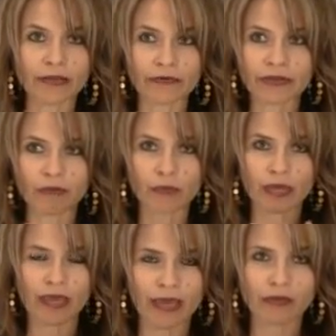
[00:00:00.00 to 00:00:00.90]
You, you
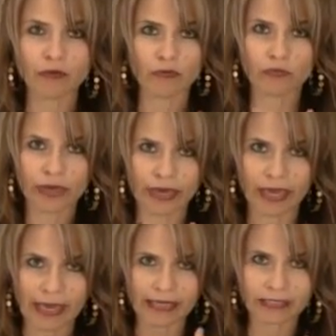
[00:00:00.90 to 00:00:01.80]
can't you
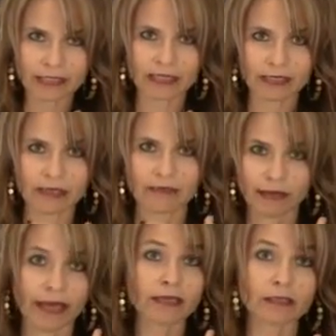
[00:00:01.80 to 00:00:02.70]
can't
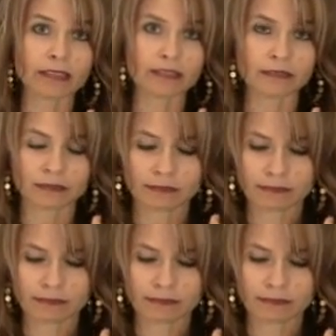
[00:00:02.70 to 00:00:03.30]
handle it.